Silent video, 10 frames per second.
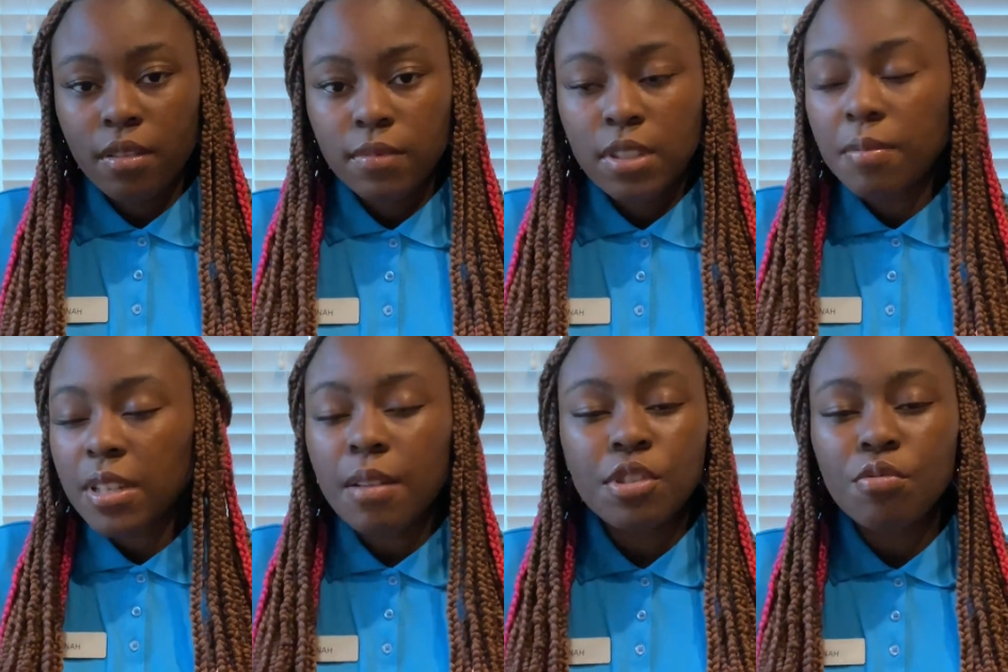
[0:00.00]

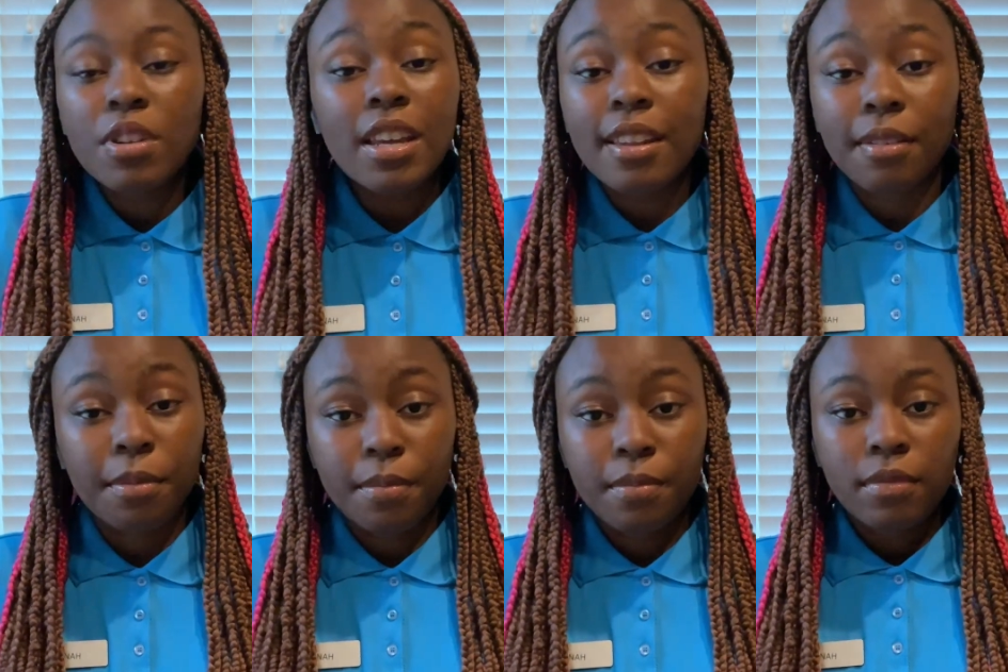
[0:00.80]
Sometimes you need
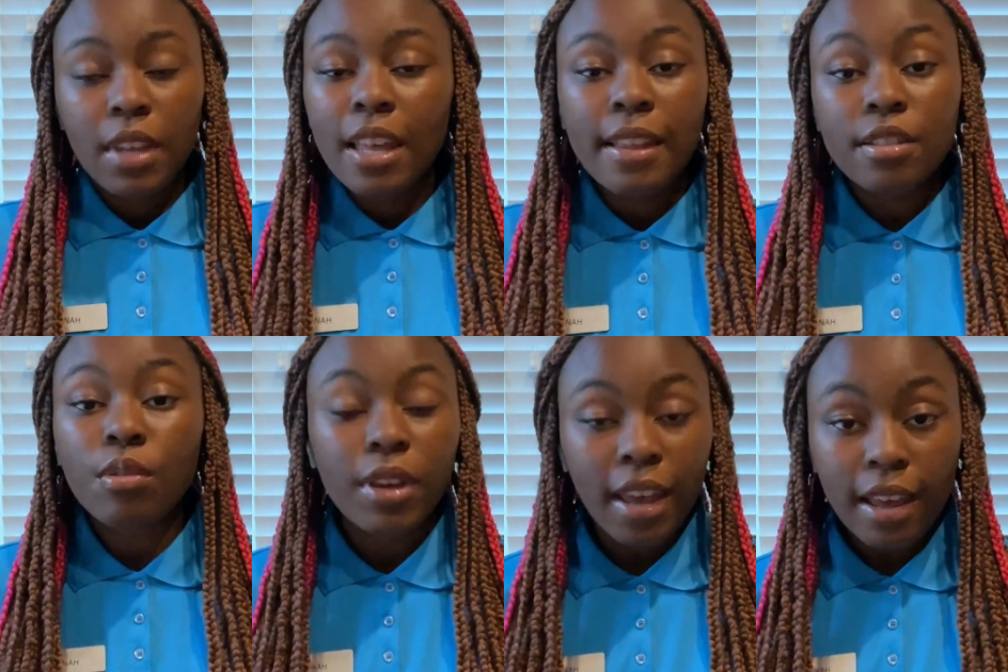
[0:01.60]
them, and that's
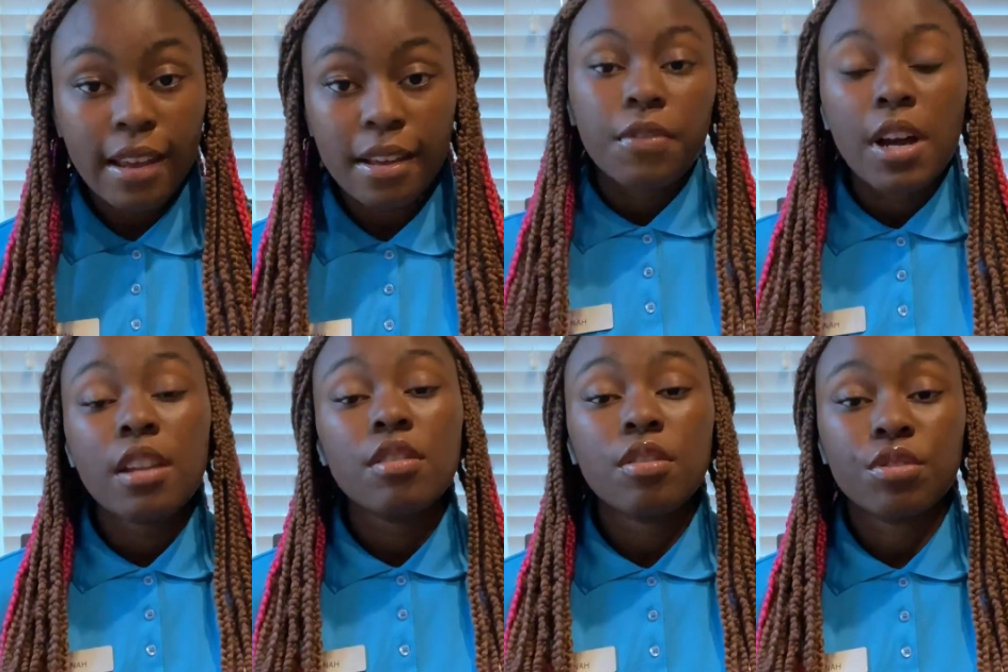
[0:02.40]
okay.
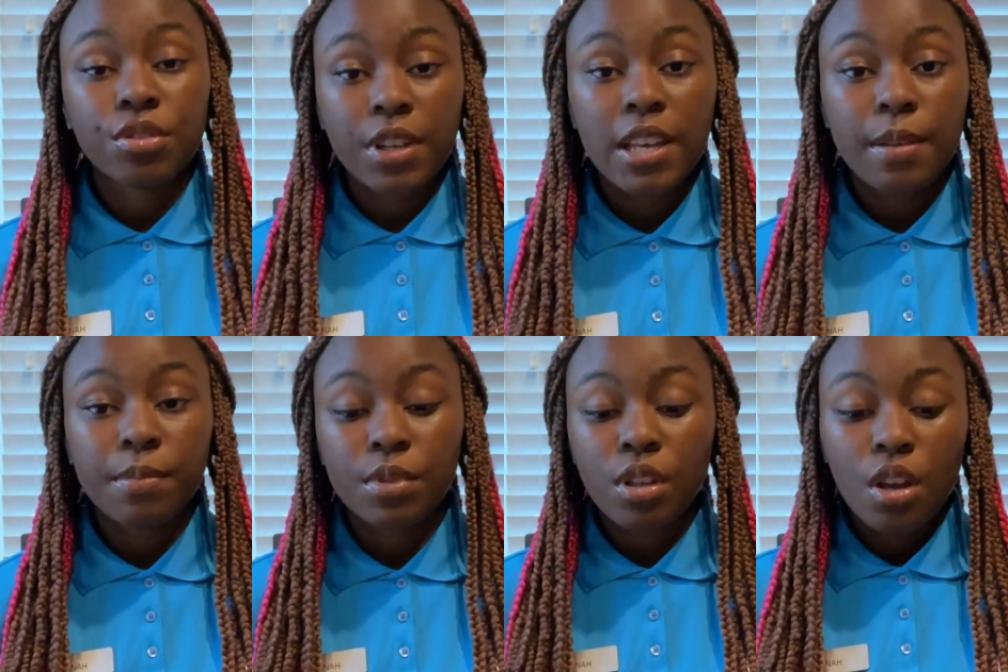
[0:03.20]
Follow your
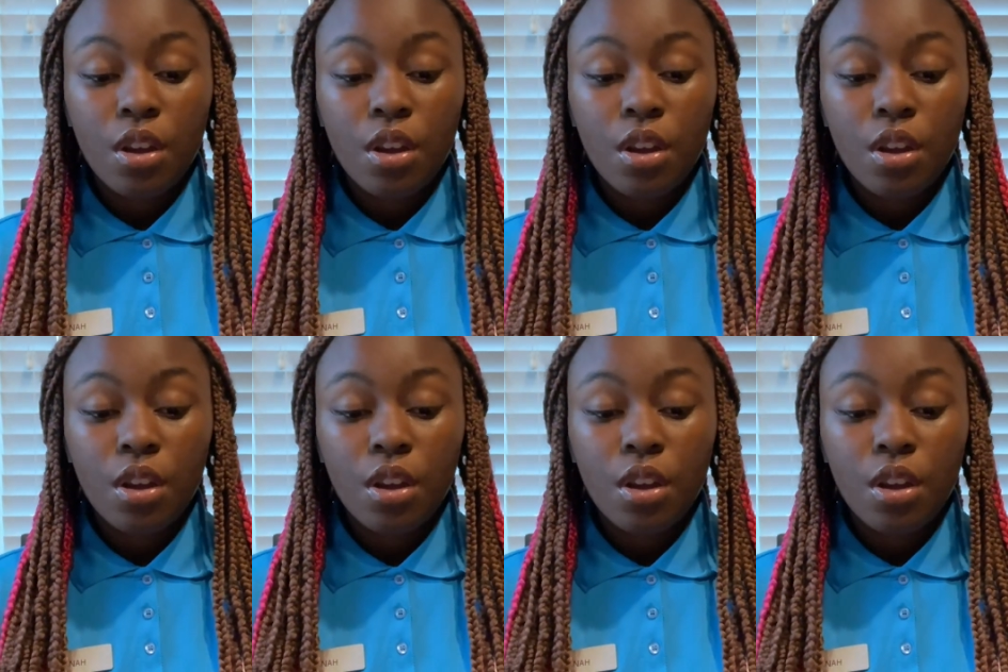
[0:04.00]
dreams.